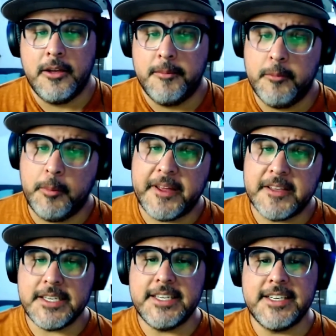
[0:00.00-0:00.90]

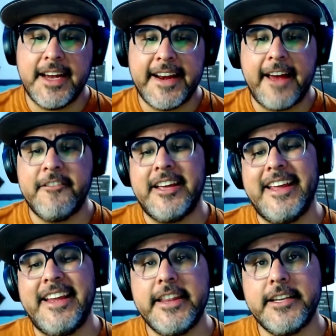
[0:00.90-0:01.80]
Popelski denied having
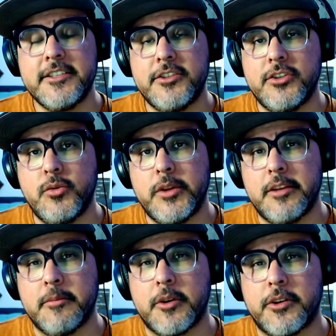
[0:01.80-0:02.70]
anything to do with the
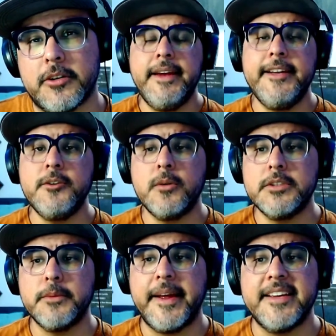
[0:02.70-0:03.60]
murders. He told
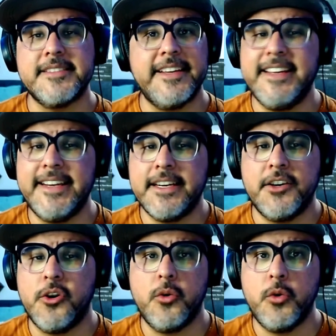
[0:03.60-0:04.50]
De Reyes that he didn't
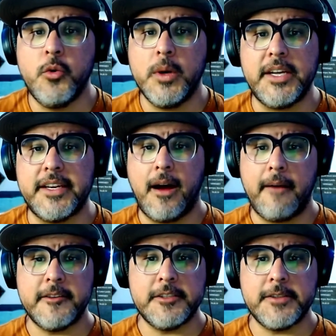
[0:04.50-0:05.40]
know who would.
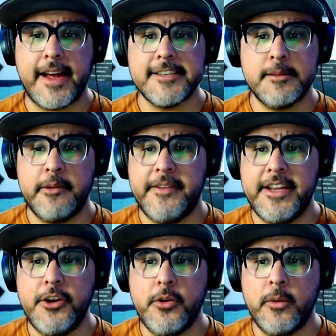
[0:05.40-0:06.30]
Officers asked him if he
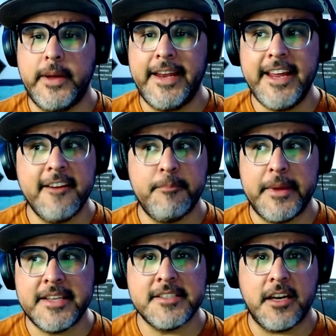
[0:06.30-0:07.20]
knew any of
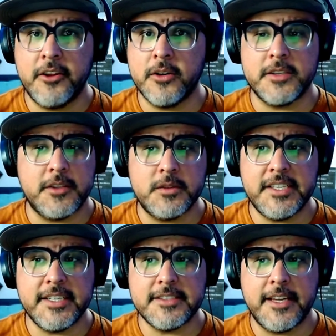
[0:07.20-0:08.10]
Ben's other
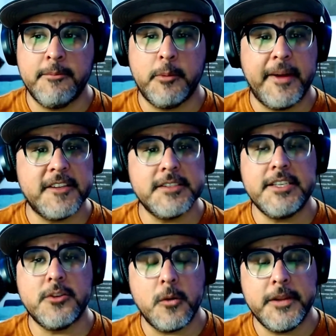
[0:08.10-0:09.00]
associates, and Popelski
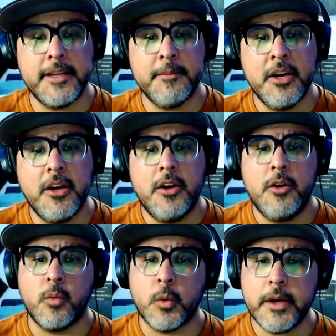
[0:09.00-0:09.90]
told them
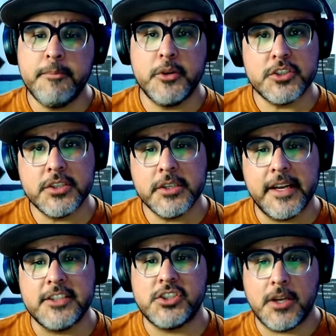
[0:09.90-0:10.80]
Roy Buchner
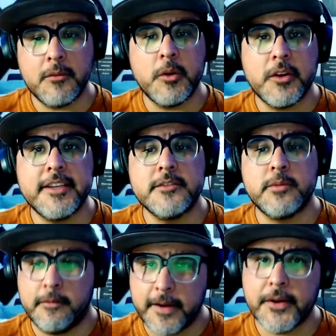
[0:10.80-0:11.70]
and Sean Wilkins
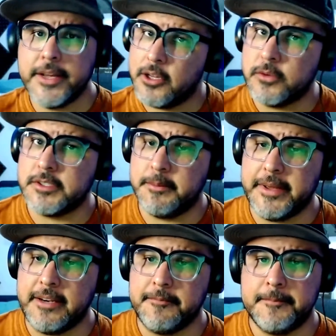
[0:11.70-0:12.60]
were very close to
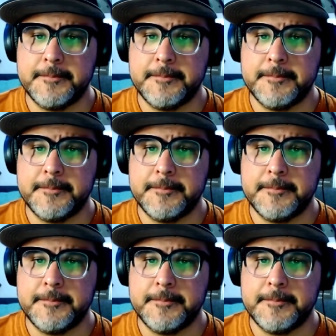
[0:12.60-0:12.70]
Ben.